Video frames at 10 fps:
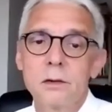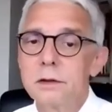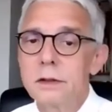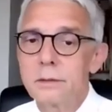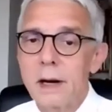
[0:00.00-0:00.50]
The
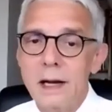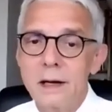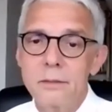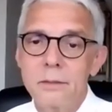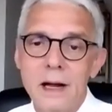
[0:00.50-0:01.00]
only
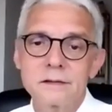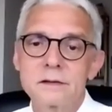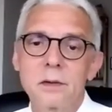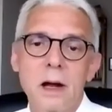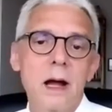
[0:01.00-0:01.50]

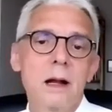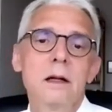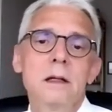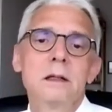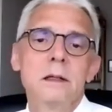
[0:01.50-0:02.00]
randomized
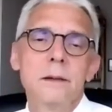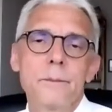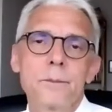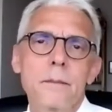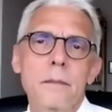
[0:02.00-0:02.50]
trial
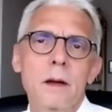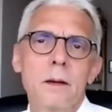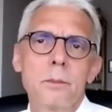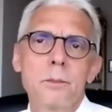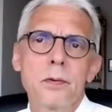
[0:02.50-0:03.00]
um,
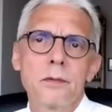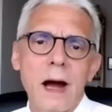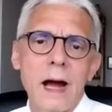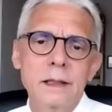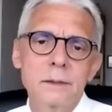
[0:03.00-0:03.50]
uh,
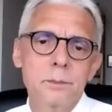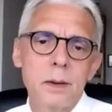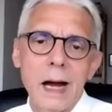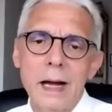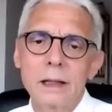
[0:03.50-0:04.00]
provided
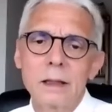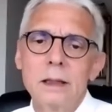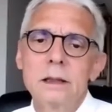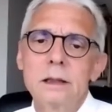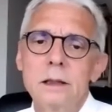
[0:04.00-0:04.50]

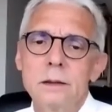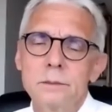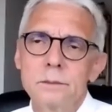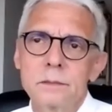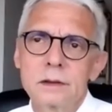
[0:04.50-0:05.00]
by
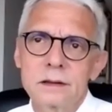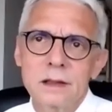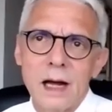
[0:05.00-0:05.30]
um,